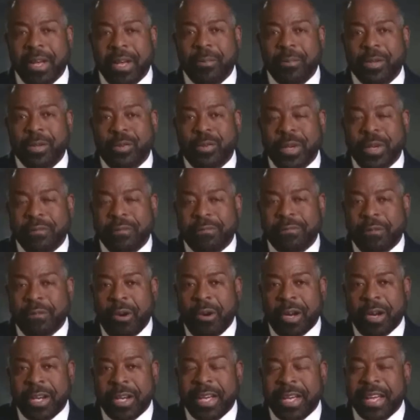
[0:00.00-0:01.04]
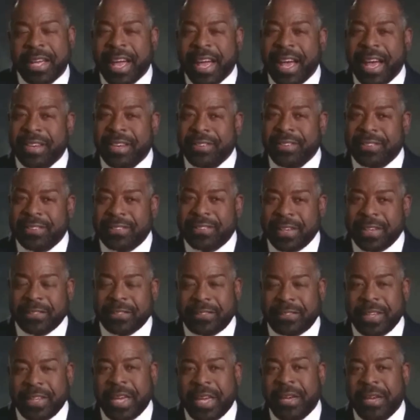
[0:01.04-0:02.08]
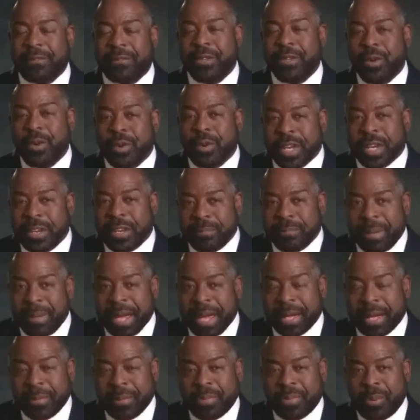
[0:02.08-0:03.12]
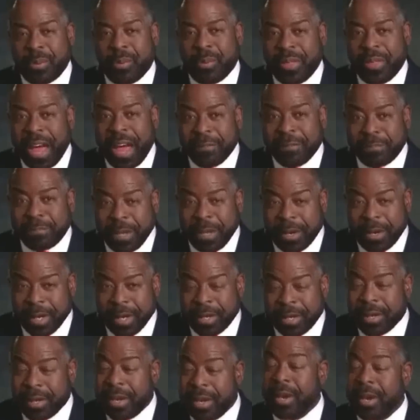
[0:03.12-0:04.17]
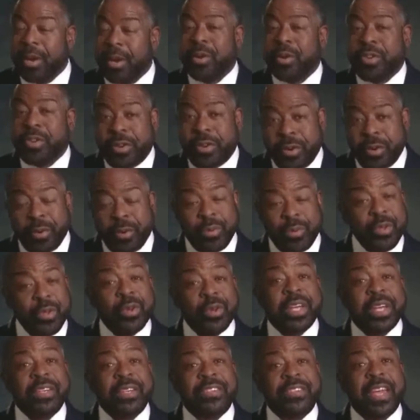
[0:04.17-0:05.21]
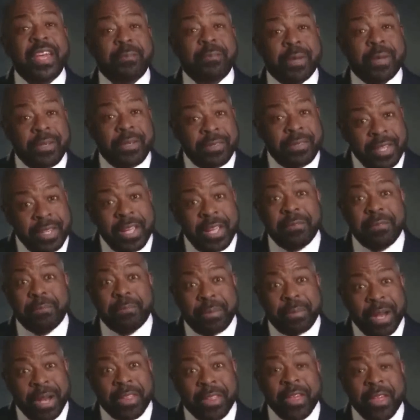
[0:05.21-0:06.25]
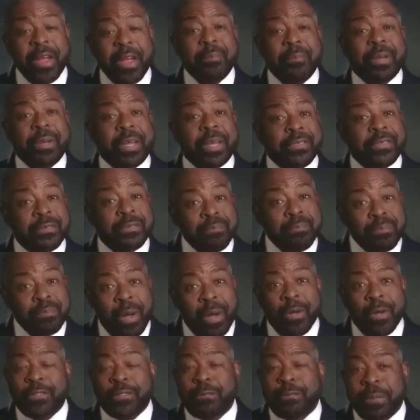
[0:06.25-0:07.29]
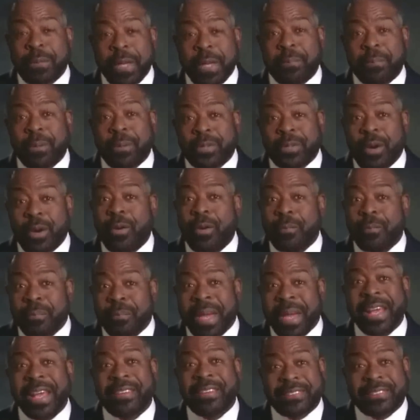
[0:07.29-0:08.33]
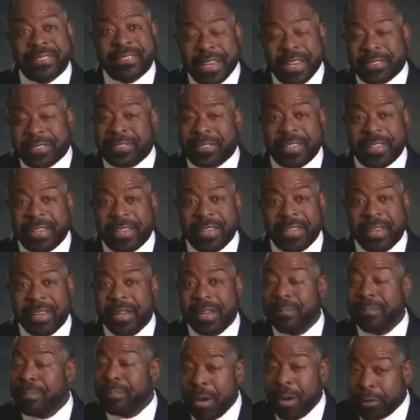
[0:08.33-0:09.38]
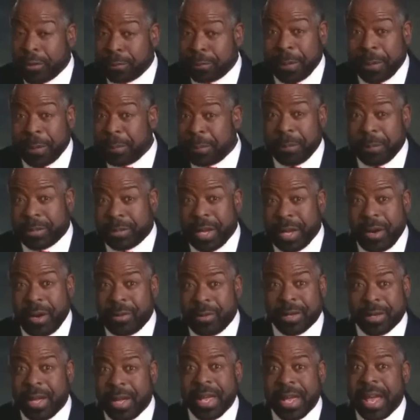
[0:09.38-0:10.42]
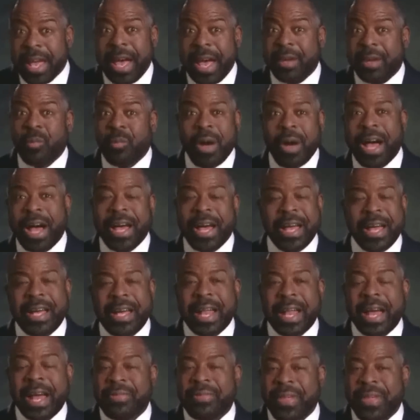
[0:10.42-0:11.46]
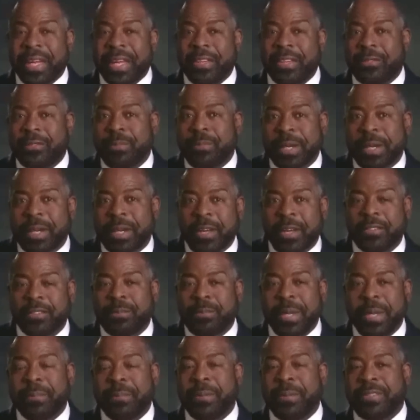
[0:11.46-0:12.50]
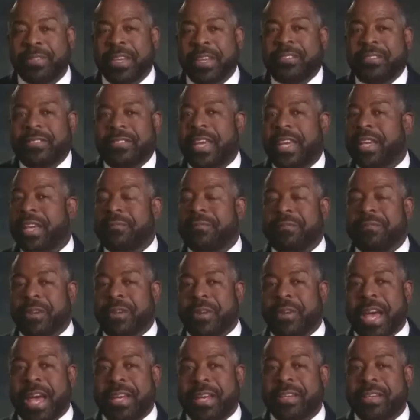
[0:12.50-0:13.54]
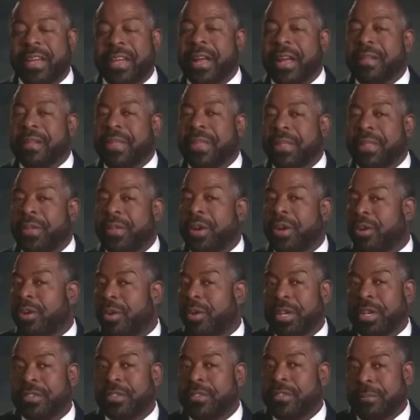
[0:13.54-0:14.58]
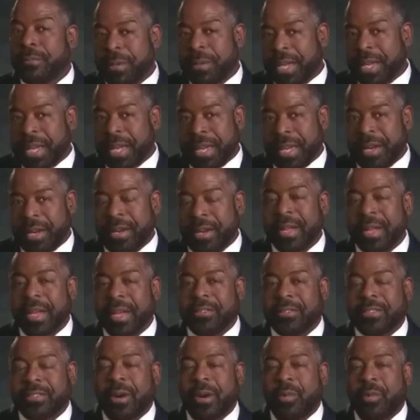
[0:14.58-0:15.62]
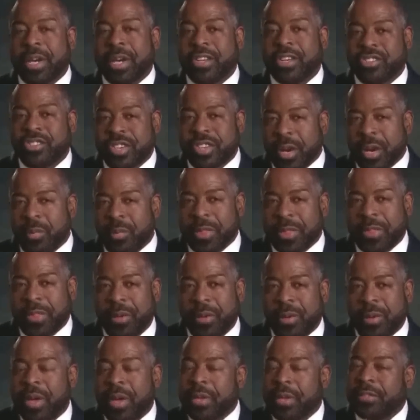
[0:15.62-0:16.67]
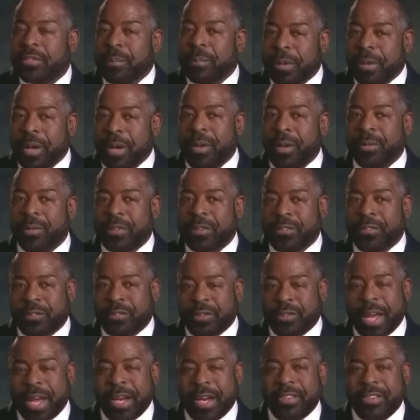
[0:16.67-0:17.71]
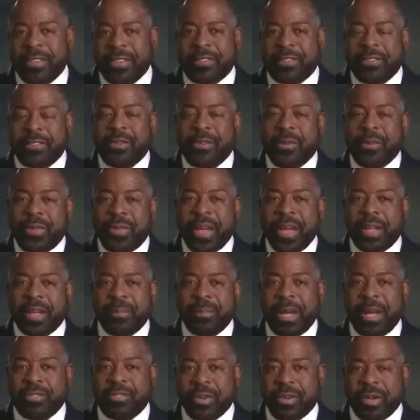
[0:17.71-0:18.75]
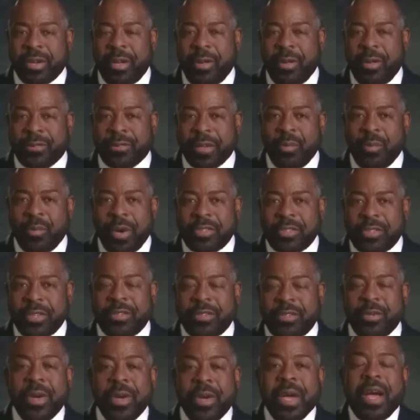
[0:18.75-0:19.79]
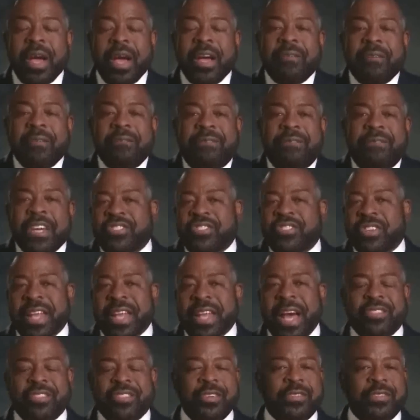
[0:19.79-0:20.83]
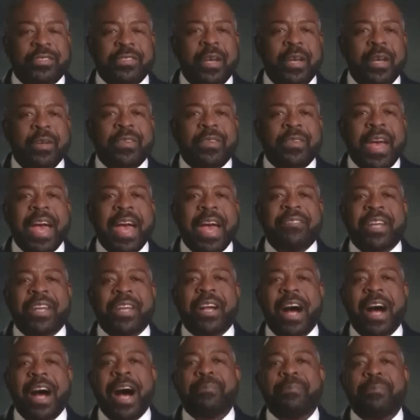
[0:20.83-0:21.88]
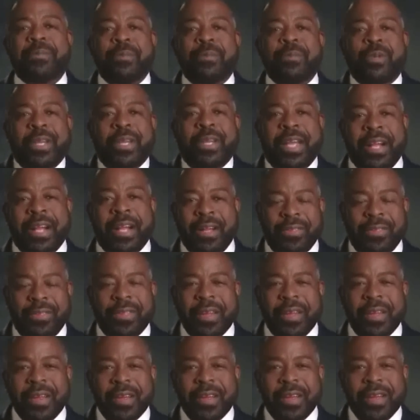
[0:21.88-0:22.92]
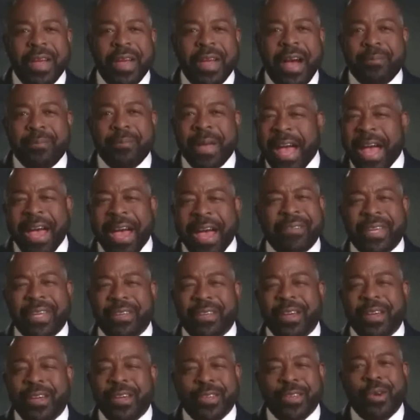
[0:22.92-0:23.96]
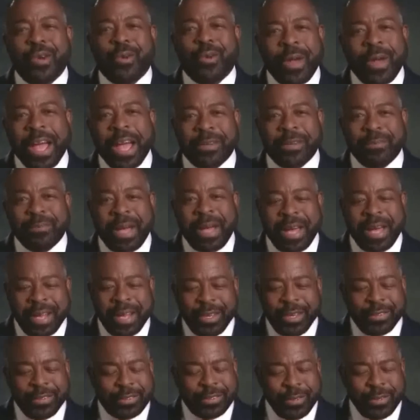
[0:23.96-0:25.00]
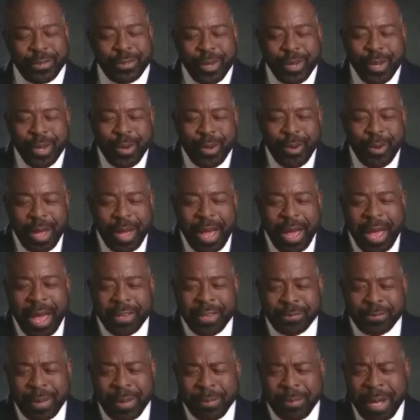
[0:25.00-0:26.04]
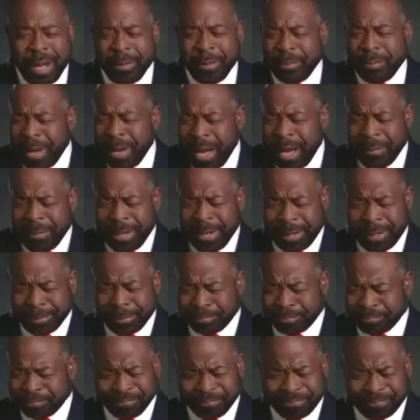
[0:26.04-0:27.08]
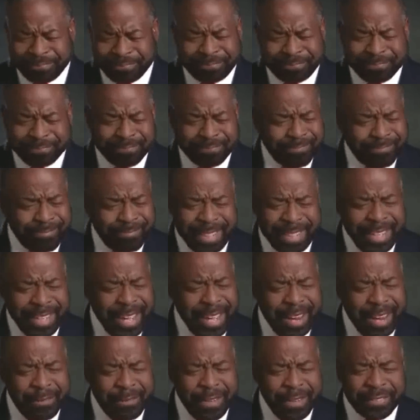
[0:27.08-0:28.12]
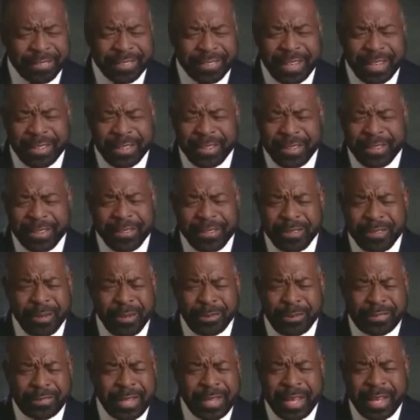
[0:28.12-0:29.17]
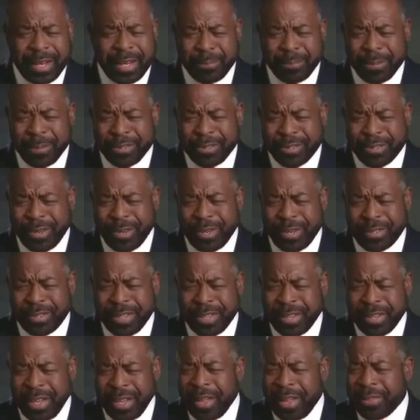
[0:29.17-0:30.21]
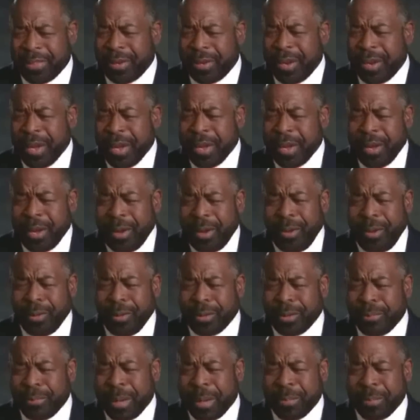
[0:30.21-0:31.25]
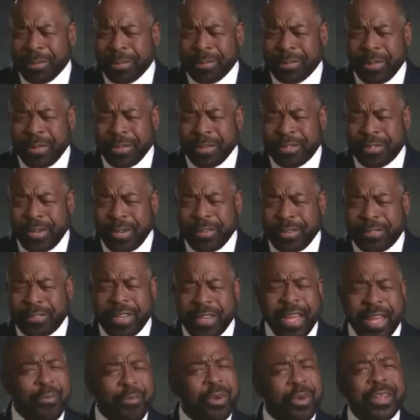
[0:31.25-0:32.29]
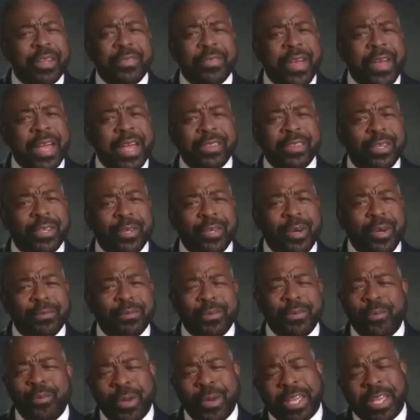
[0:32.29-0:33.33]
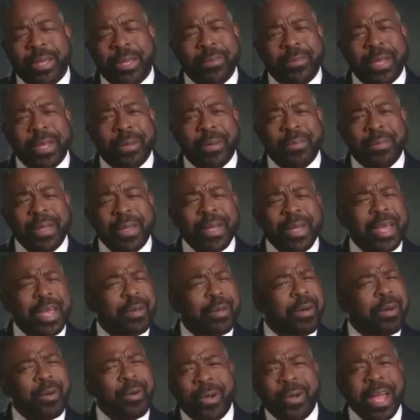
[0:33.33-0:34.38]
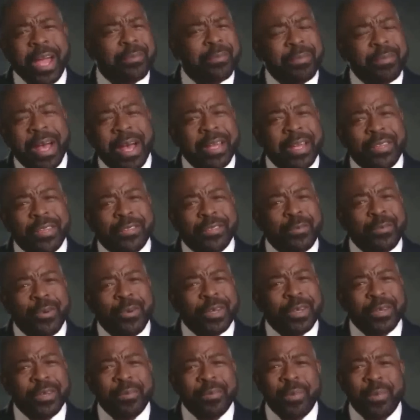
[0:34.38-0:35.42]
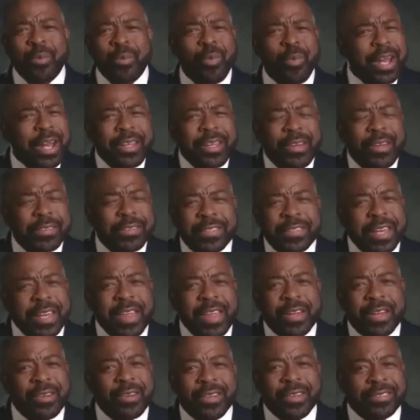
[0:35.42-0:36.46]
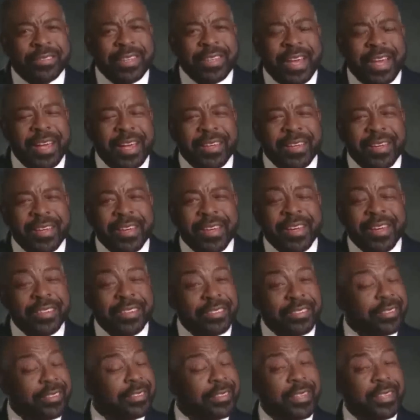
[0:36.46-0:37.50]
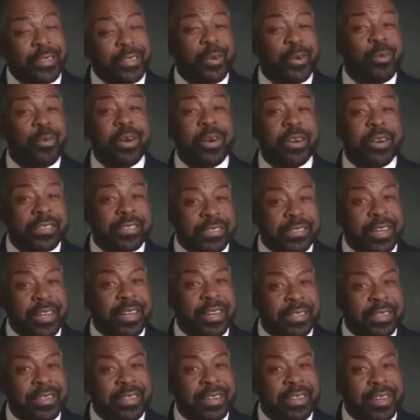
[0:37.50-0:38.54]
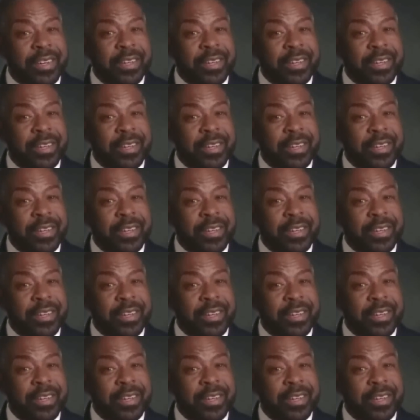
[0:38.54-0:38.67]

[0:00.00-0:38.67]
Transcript: Between 40 and 60, if you can make it through that period, you can take a deep breath, because most people don't make 60. Most people don't. And why? And I think it's because people just take it for granted that they're going to be here. So I want to share with you some goals and strategies as you think about your goals. I want you to visualize yourself having optimal health. Having your right mind. I used to ask my mama, Mama, every Sunday you stand up in church and other older members of the church say, I want to thank the Lord for waking me up in my right mind this morning. Why do y'all say that all the time? She said, don't worry, son.